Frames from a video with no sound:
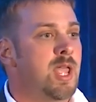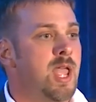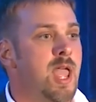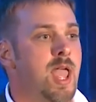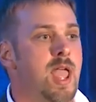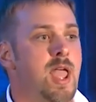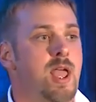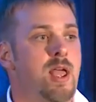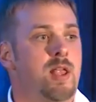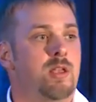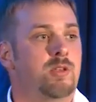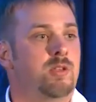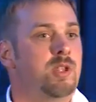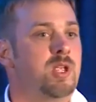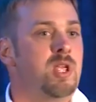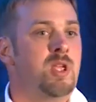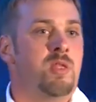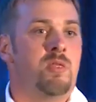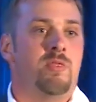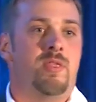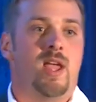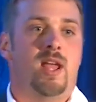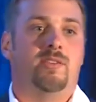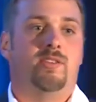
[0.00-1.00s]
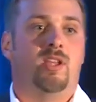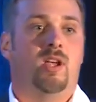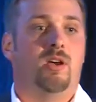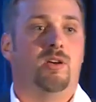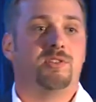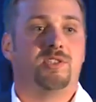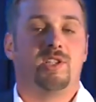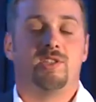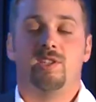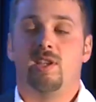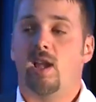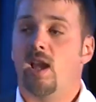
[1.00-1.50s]
And that
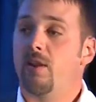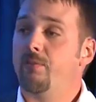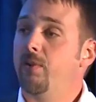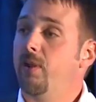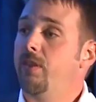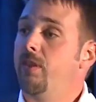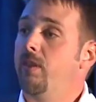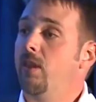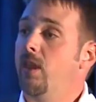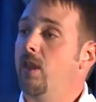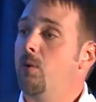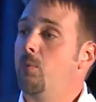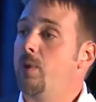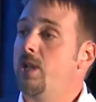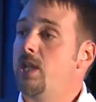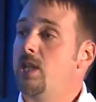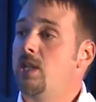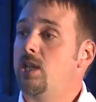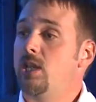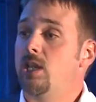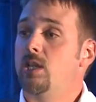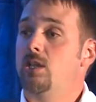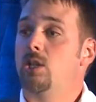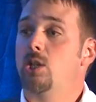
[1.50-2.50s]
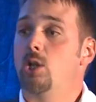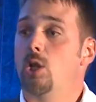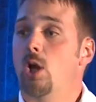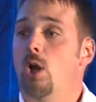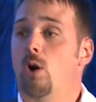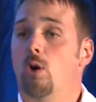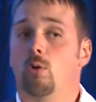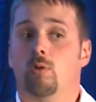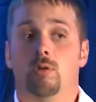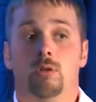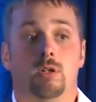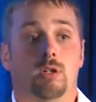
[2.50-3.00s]
tells us everything we need to
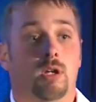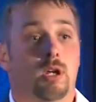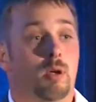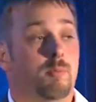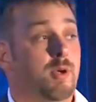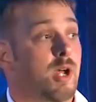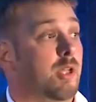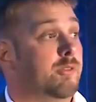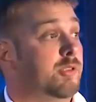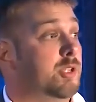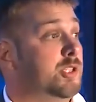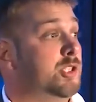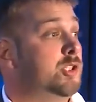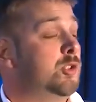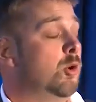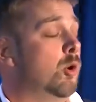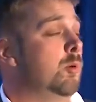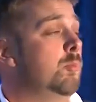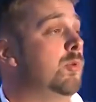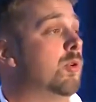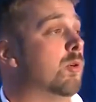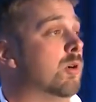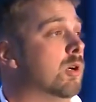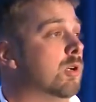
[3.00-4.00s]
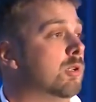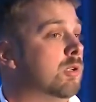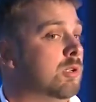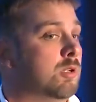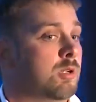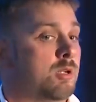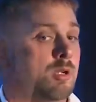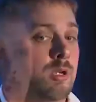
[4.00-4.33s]
know about this storm door.